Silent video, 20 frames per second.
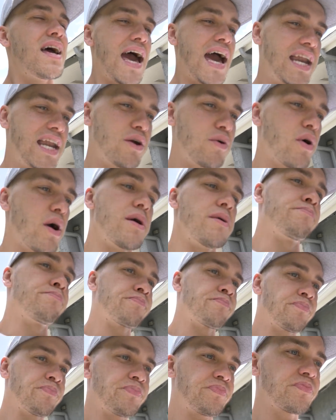Anyway,
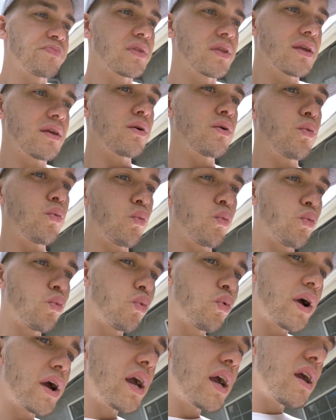
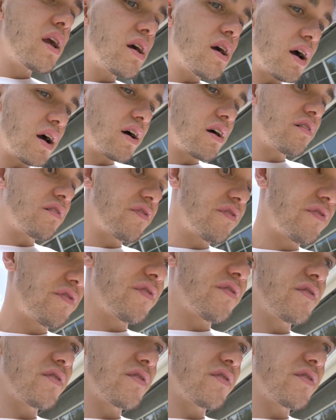we have